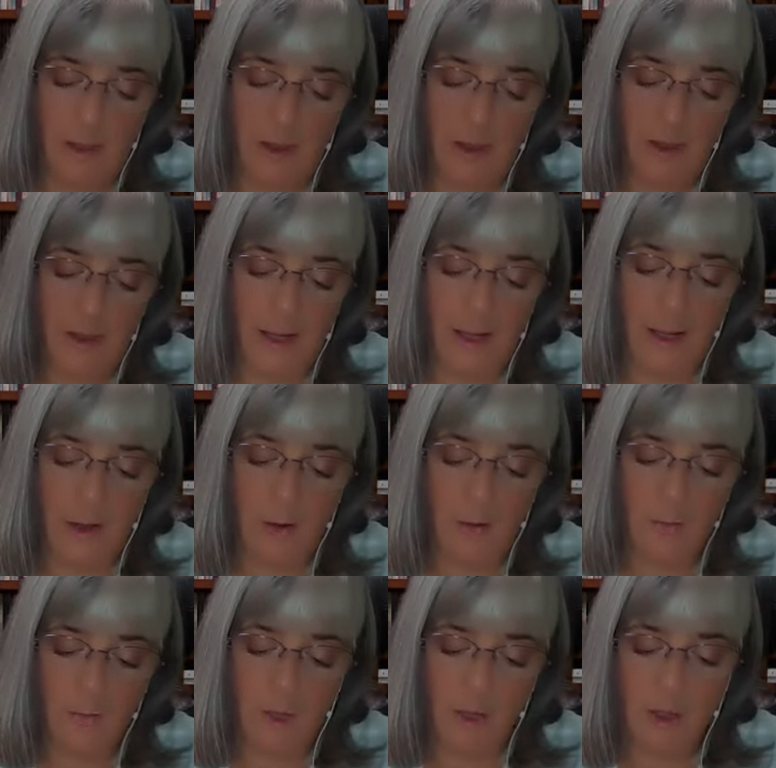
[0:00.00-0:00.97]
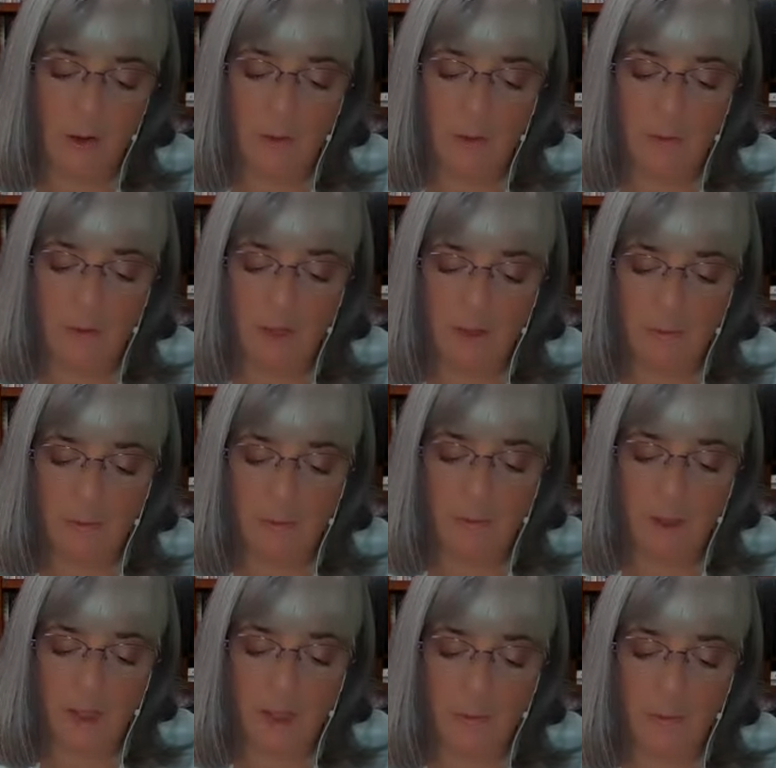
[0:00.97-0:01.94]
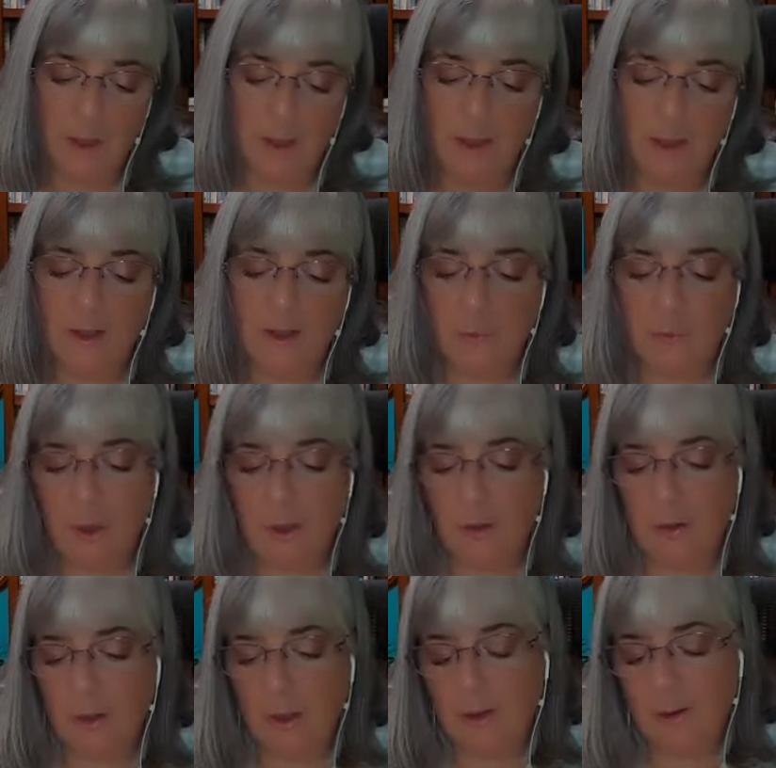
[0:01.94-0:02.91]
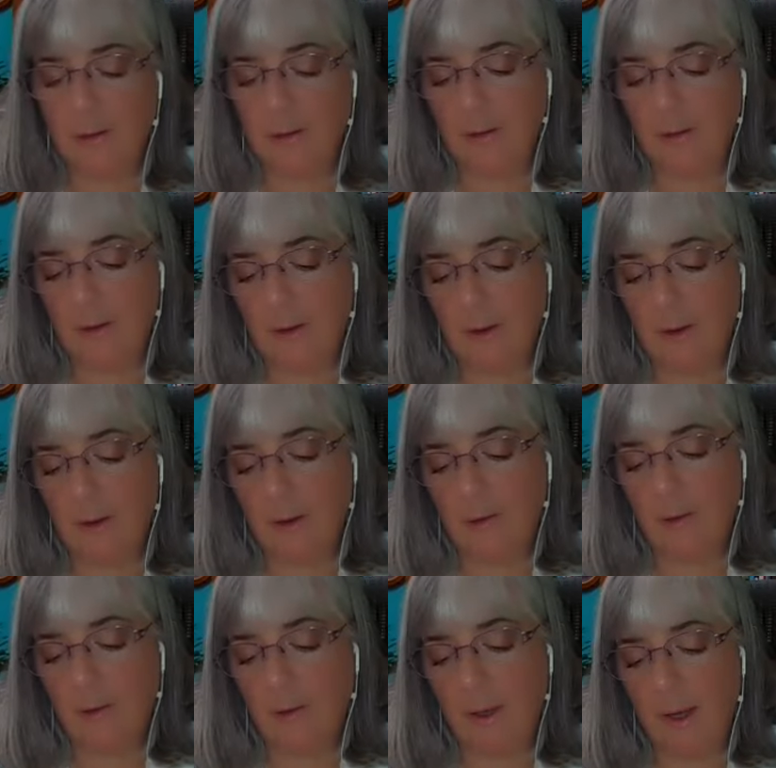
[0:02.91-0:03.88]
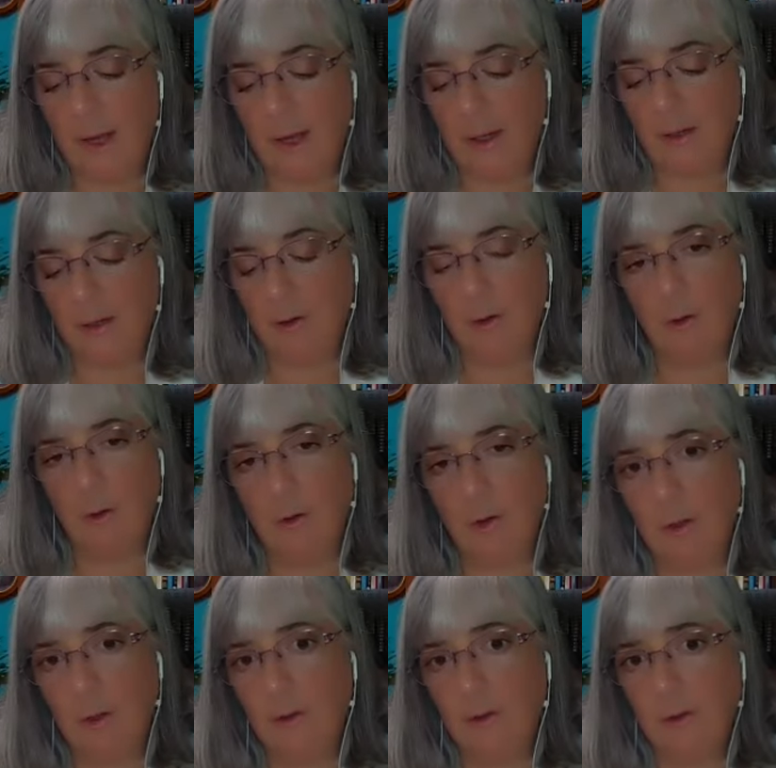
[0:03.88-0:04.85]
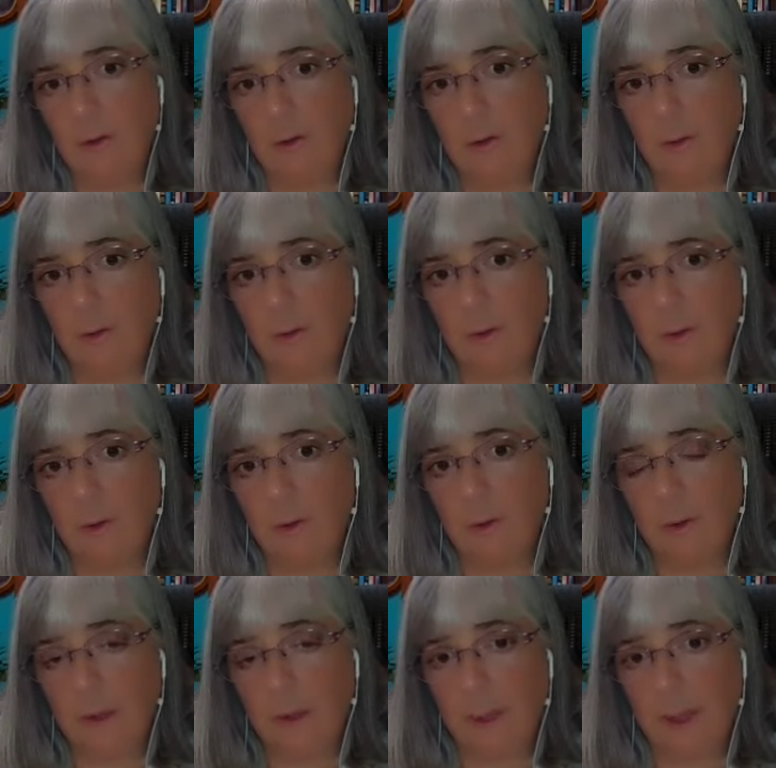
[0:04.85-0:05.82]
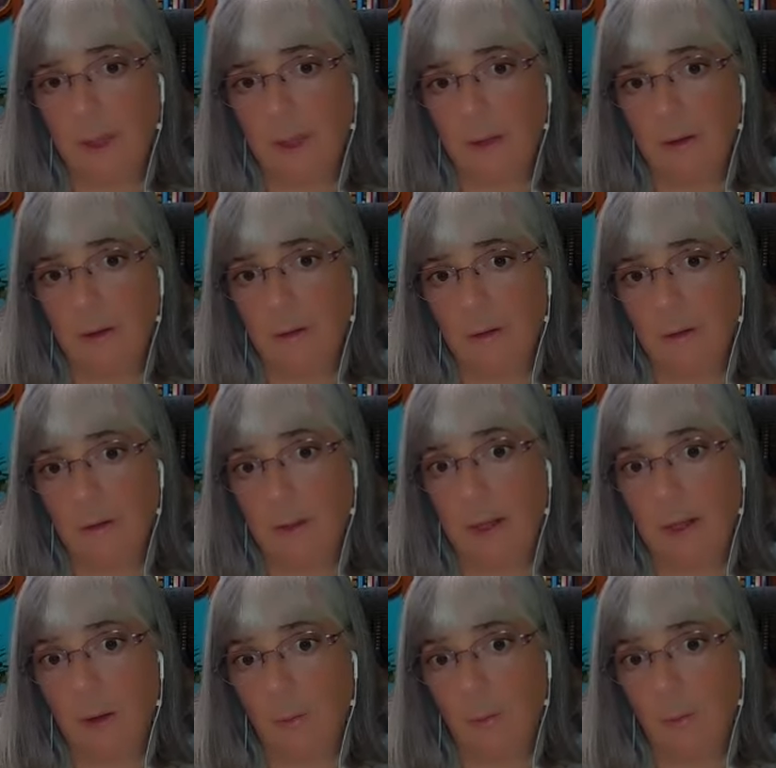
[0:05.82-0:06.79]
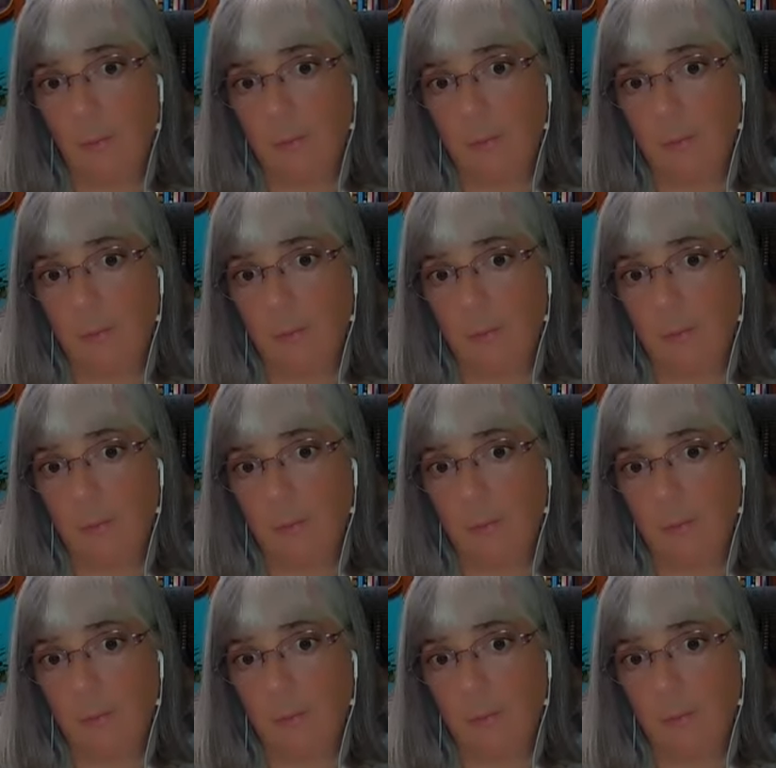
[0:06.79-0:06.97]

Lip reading: And how might you reframe that experience if you had it all to do over again now?